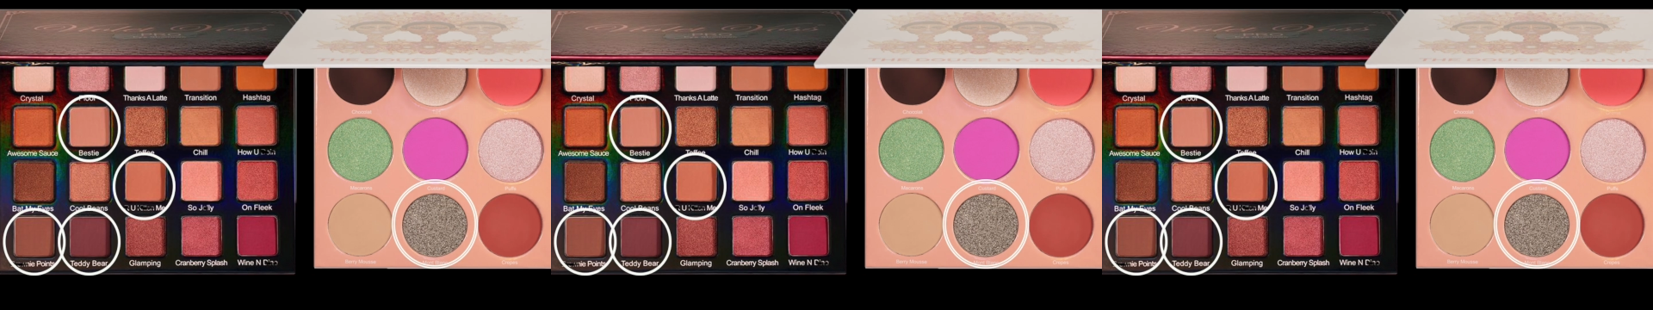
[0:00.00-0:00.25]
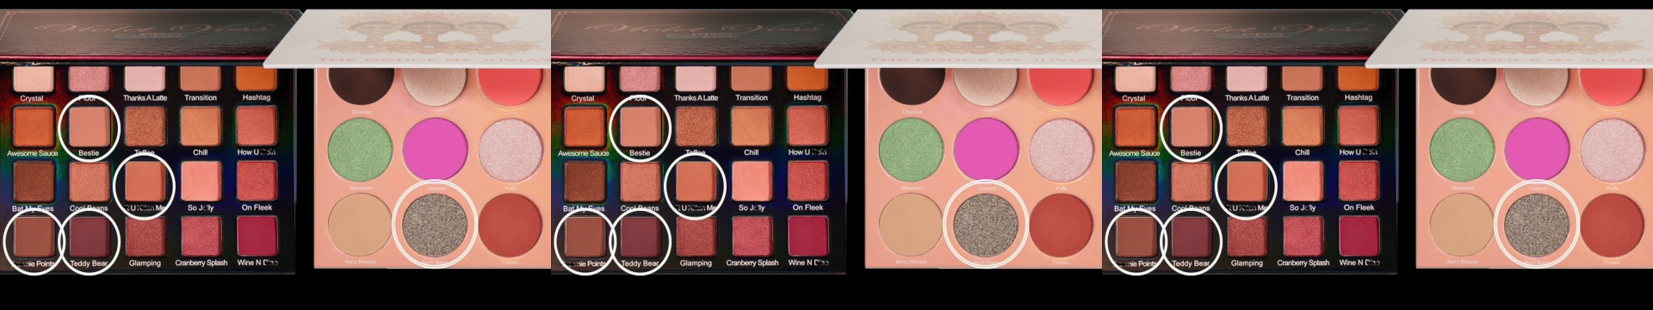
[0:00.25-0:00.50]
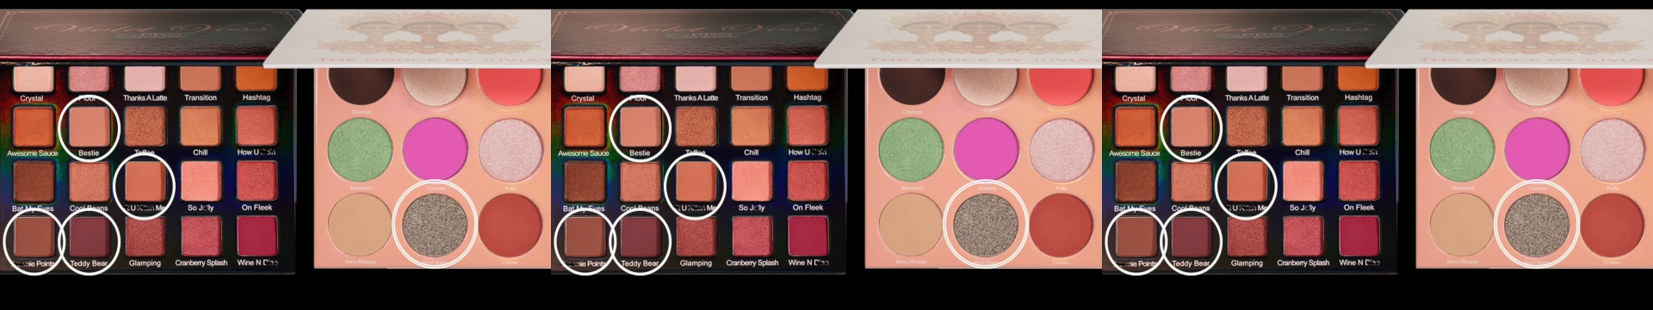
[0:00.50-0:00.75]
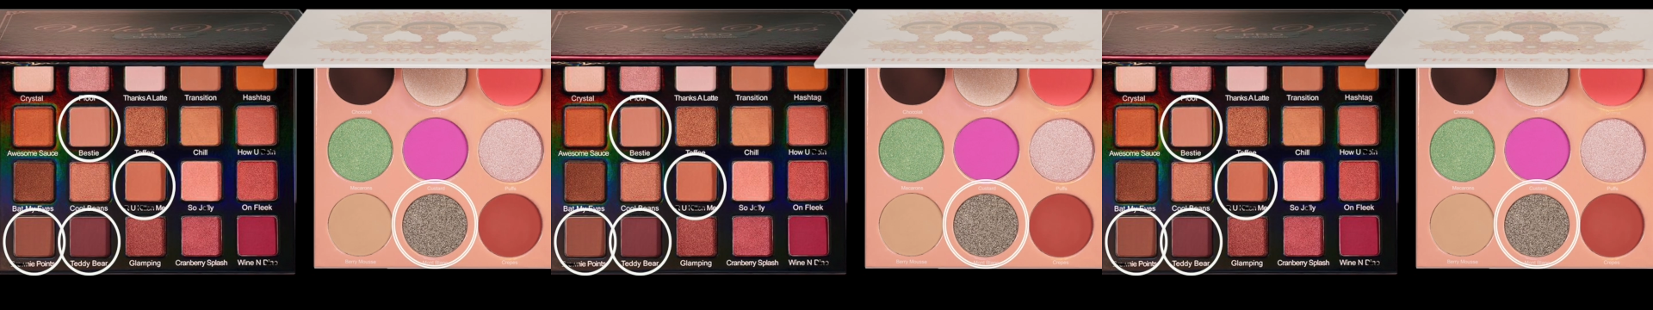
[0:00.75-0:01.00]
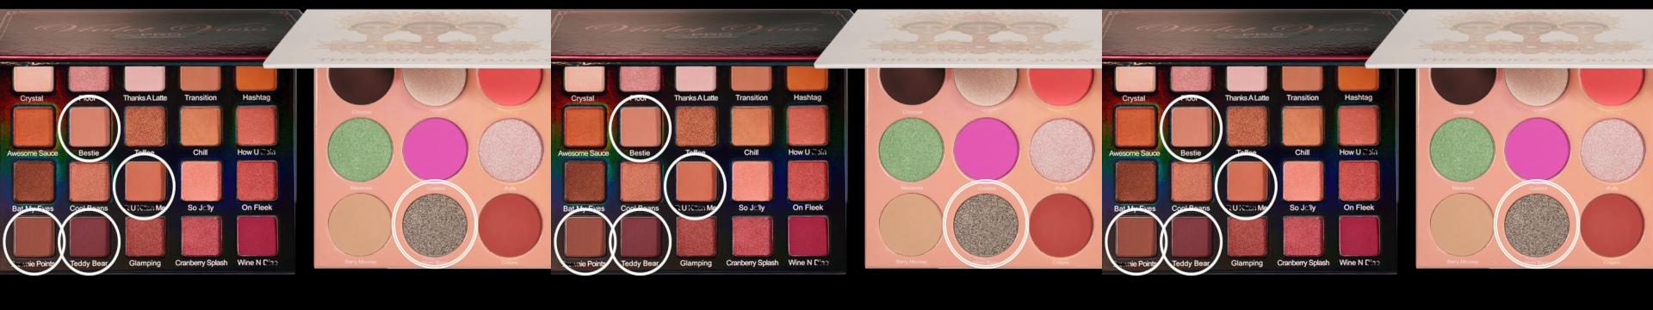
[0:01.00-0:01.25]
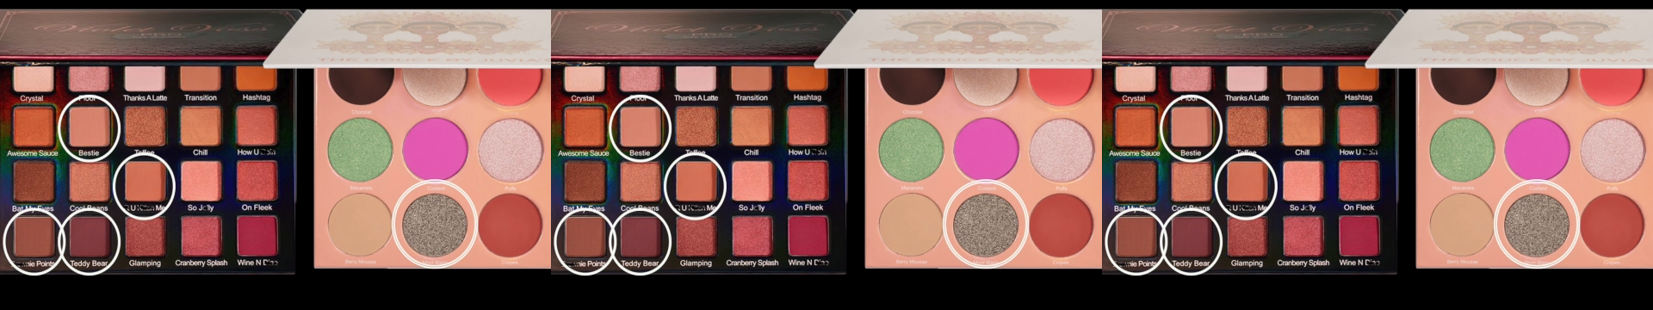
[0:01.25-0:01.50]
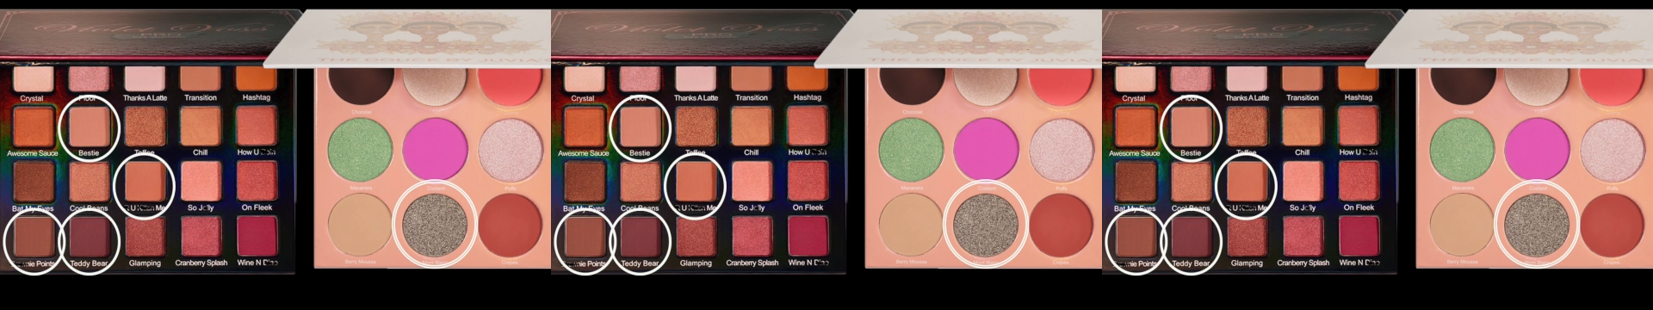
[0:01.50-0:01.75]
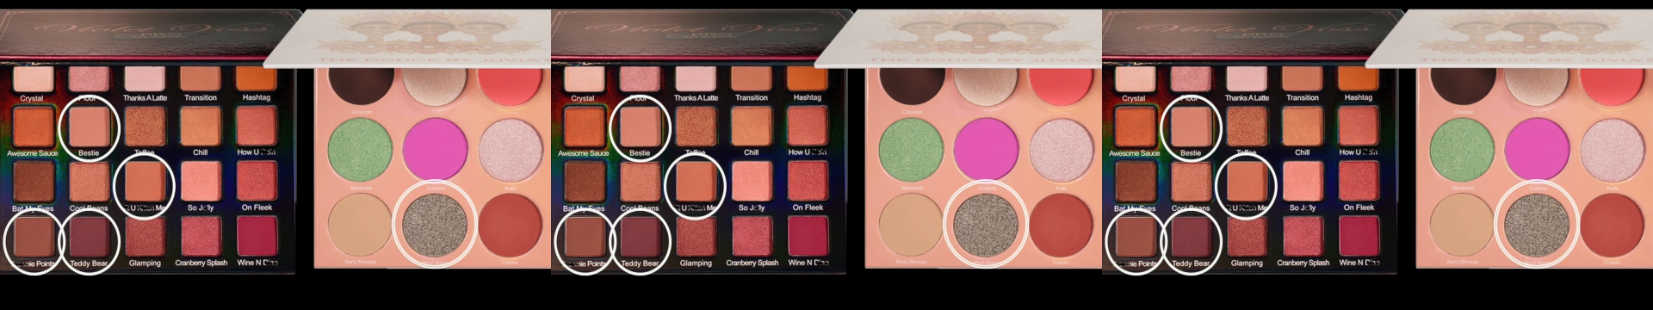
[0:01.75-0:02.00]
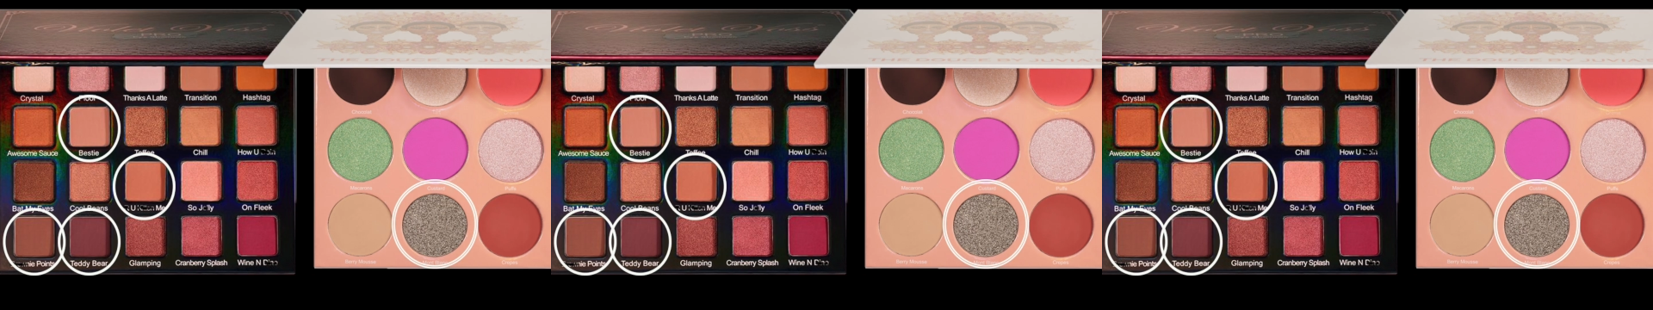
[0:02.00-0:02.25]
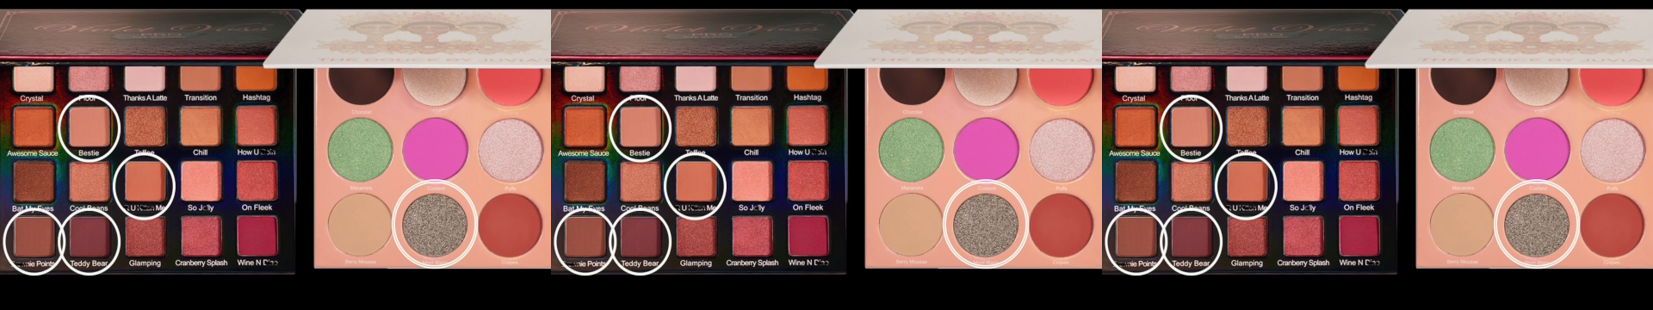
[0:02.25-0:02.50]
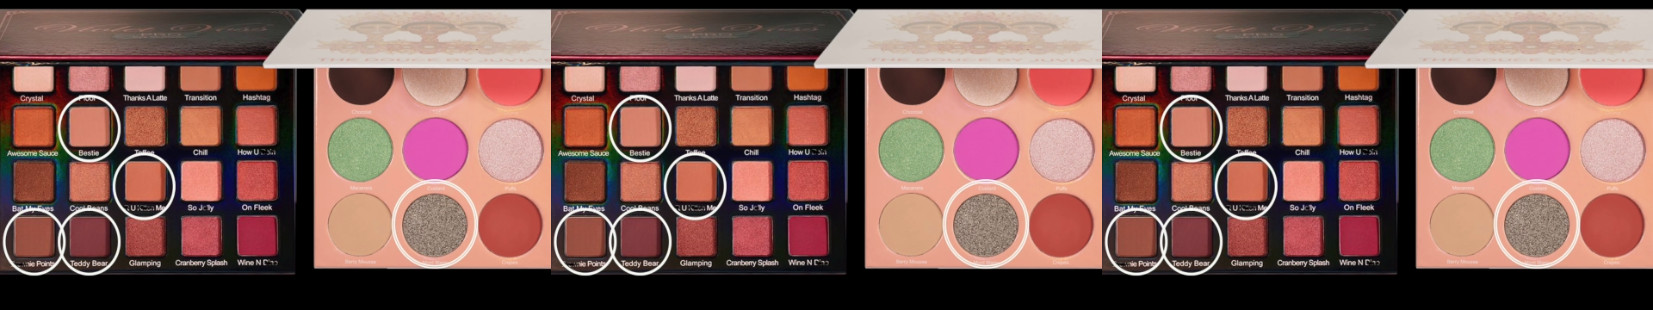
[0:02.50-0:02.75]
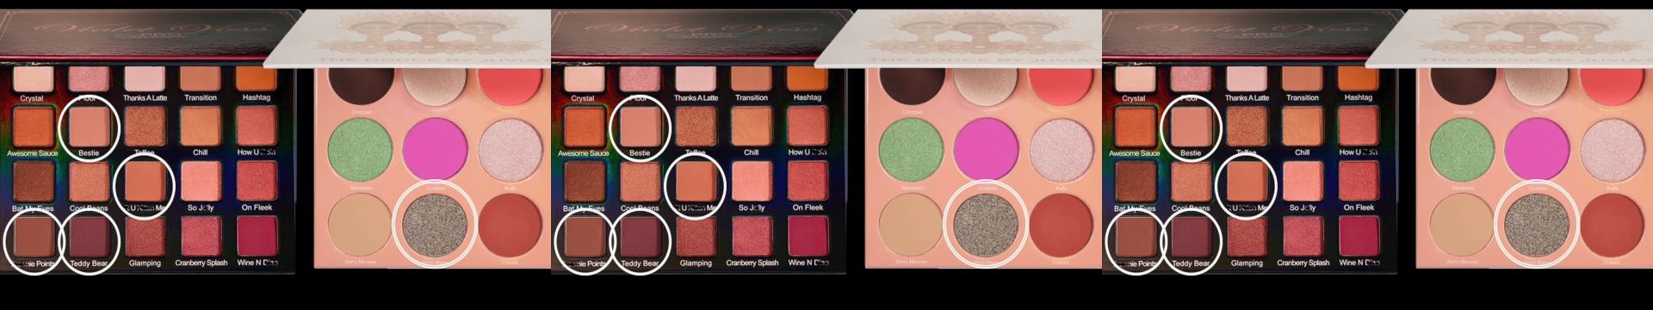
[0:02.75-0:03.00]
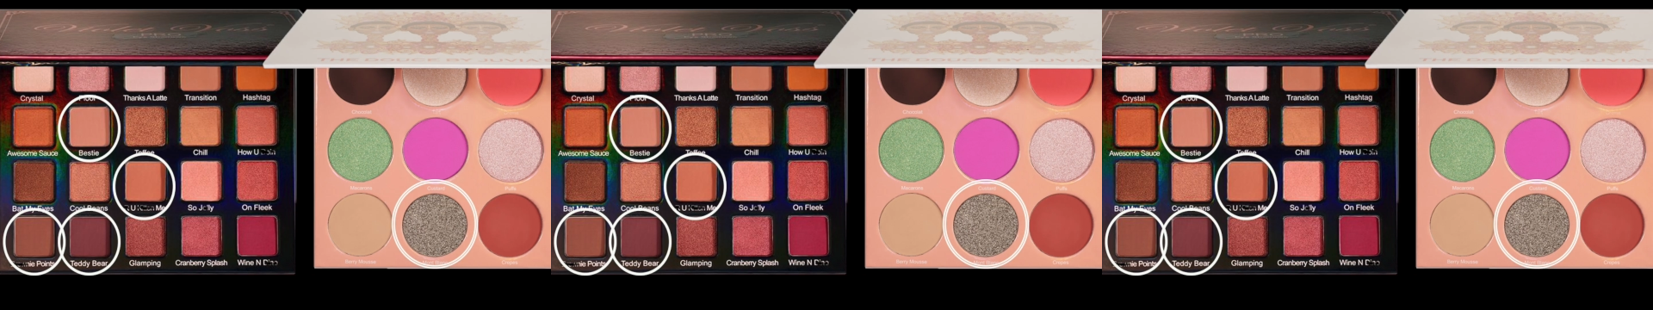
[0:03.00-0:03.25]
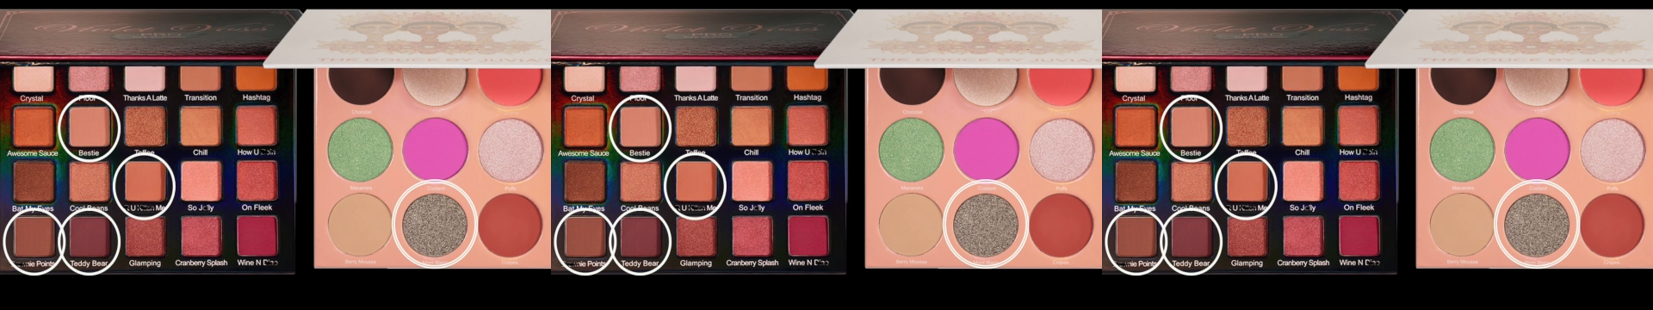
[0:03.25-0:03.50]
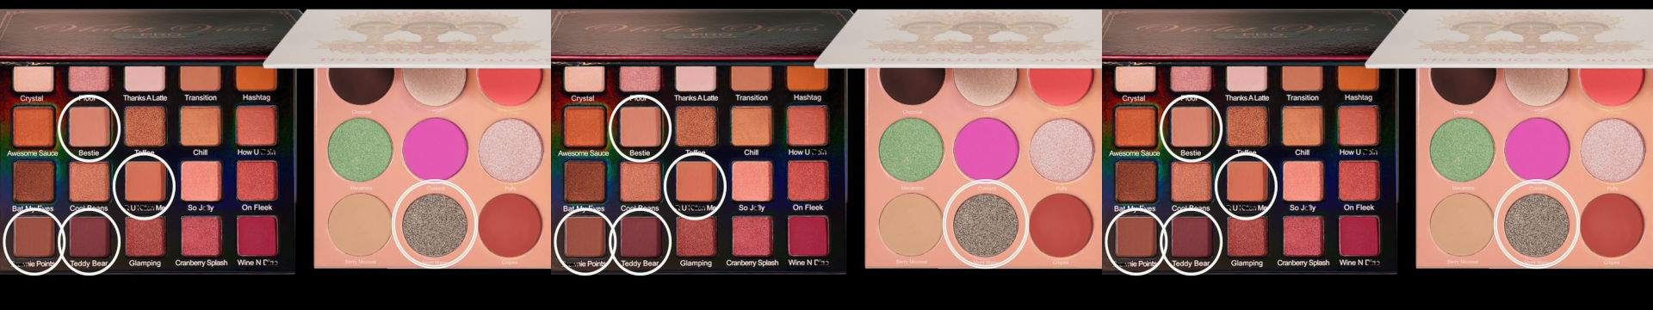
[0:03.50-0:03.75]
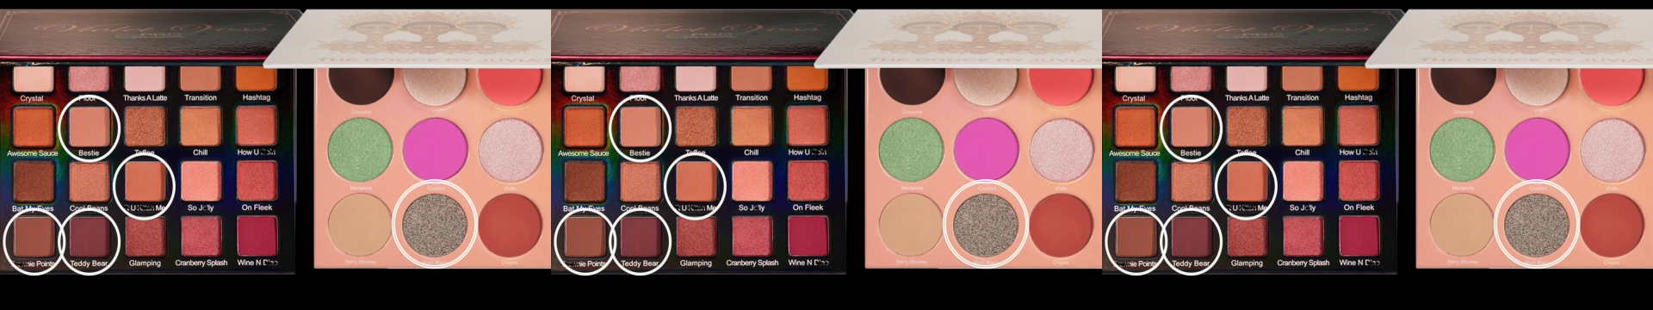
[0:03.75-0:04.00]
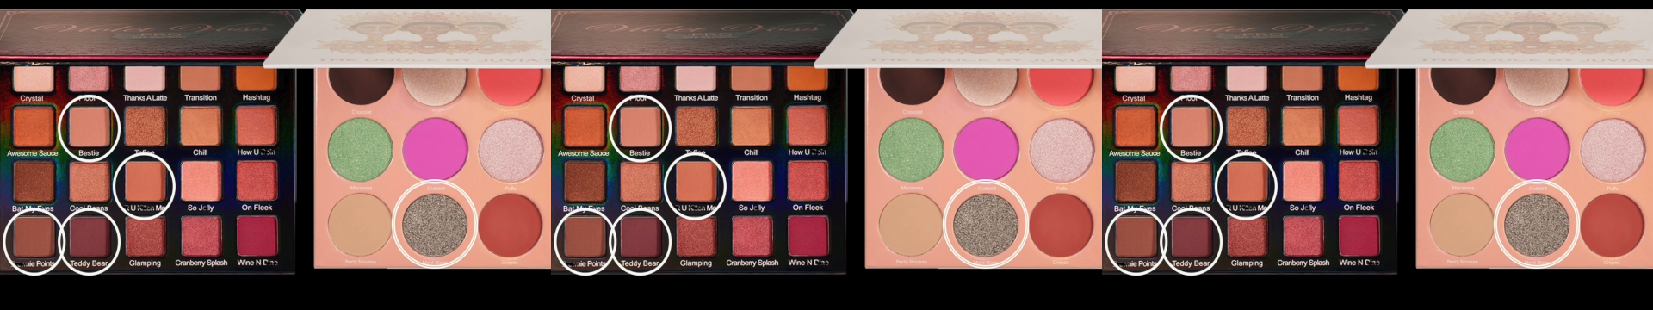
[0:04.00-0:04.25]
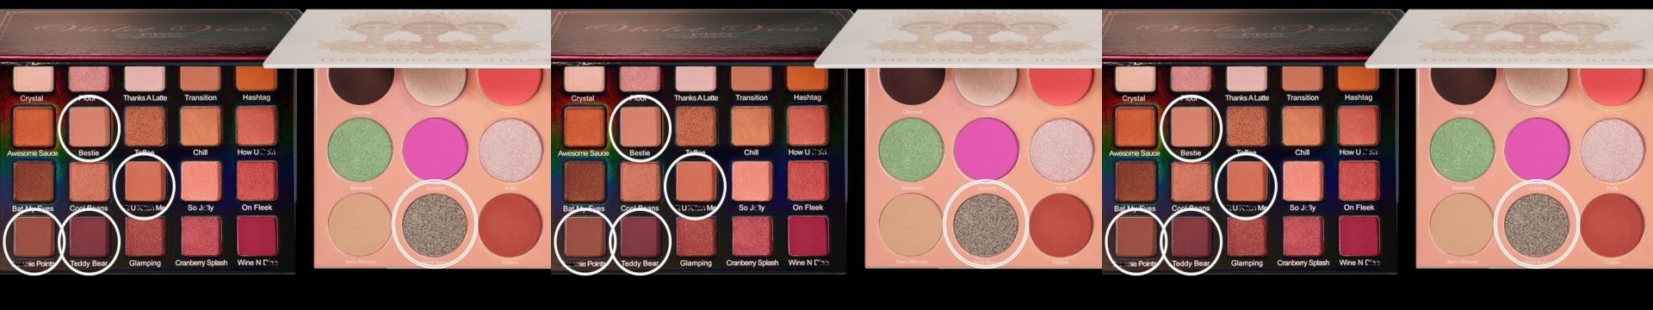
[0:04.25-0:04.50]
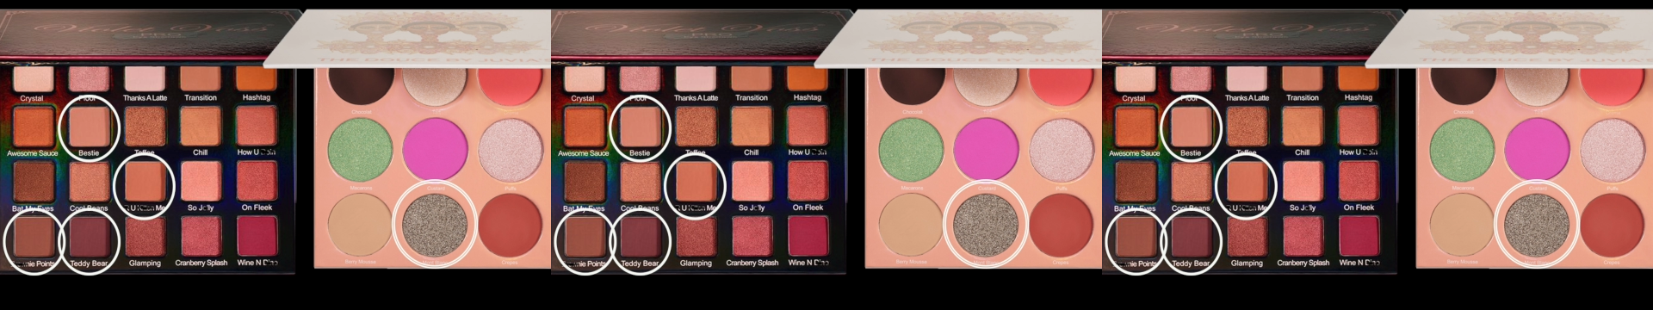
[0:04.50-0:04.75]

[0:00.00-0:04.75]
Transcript: Nobody's mouth can be seen.